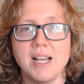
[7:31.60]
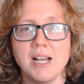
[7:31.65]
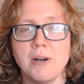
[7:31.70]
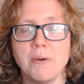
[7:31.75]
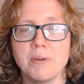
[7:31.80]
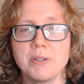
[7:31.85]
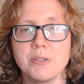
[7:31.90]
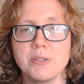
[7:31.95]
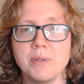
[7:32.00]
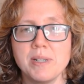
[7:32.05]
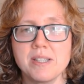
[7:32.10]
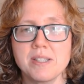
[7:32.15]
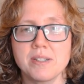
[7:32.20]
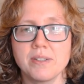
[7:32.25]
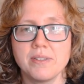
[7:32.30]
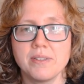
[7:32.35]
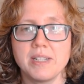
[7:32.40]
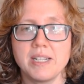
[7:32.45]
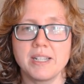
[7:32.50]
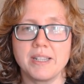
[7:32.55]
What do I
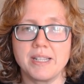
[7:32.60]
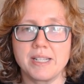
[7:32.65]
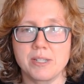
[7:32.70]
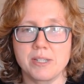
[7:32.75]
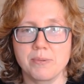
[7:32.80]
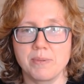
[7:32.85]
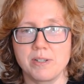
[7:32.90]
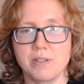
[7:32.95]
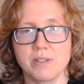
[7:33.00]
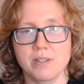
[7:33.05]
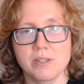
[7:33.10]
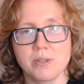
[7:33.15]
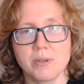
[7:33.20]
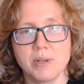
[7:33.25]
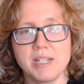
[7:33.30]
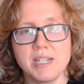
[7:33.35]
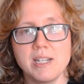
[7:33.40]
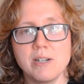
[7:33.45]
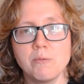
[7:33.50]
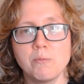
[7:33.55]
still need in this region? So I
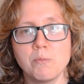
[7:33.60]
need